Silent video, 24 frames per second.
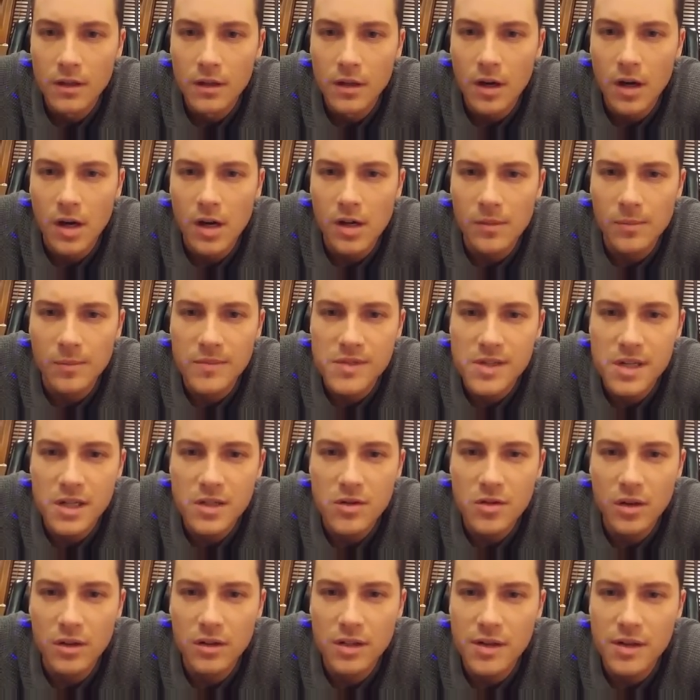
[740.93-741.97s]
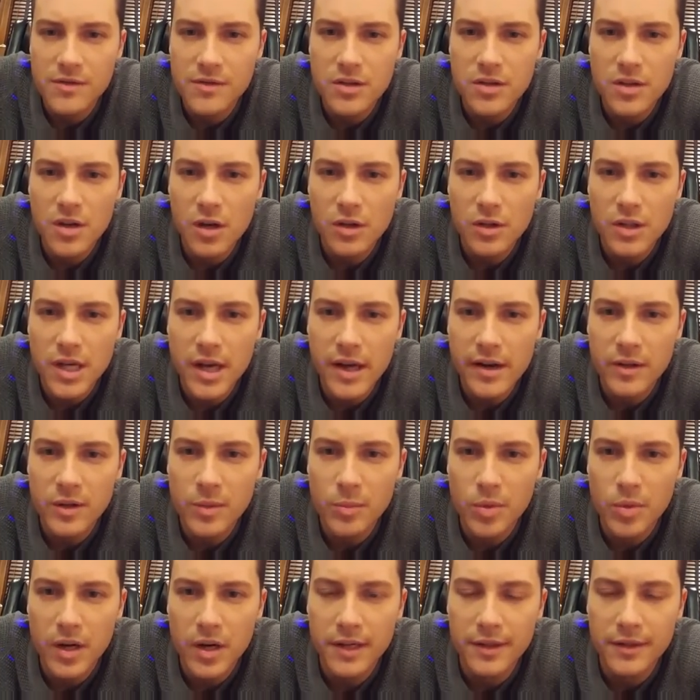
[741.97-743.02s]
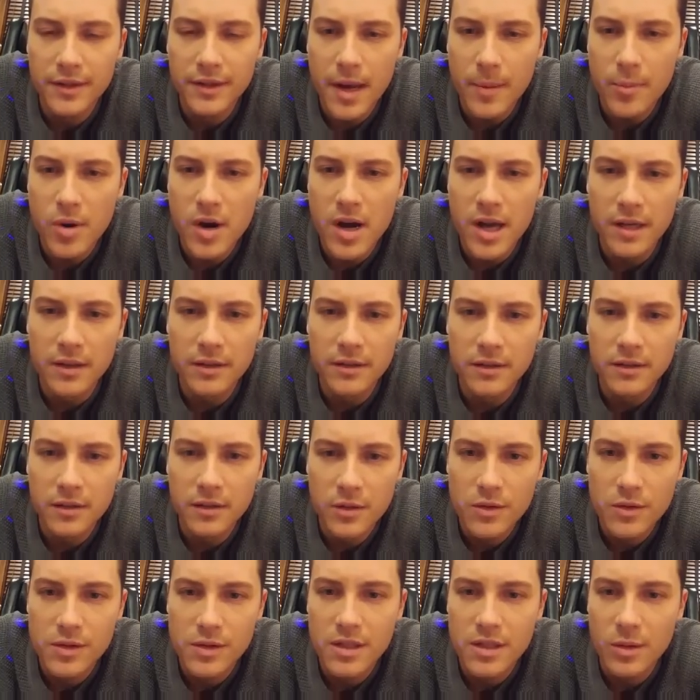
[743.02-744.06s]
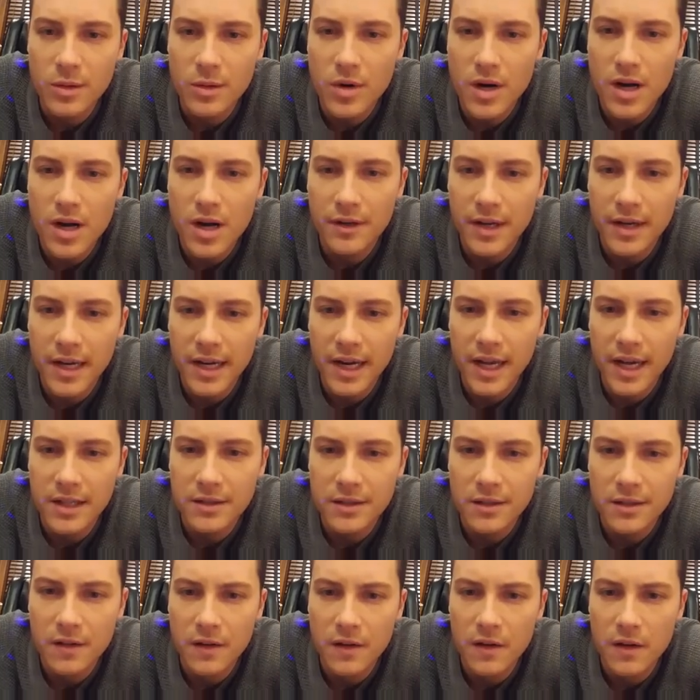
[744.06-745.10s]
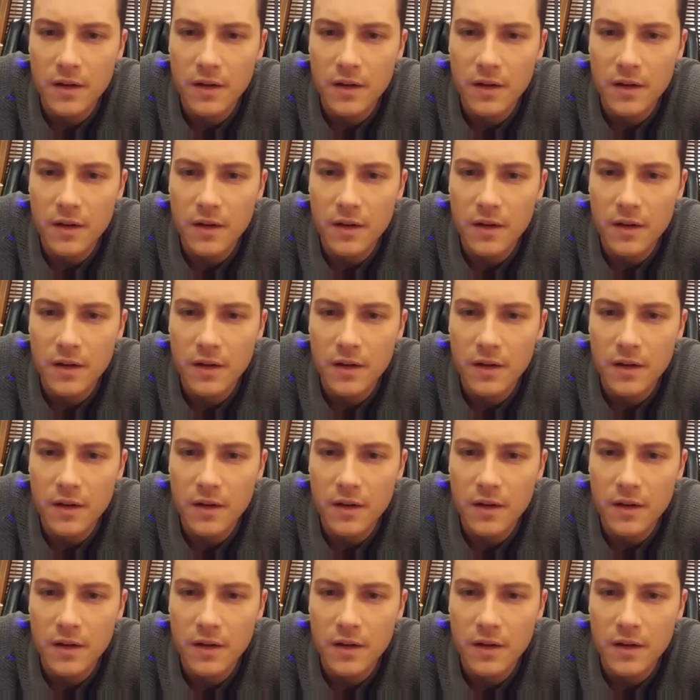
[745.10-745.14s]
6-year-old loves your show. Shout out to Braden. Hey, Braden. Christine Brown. Hi, guys.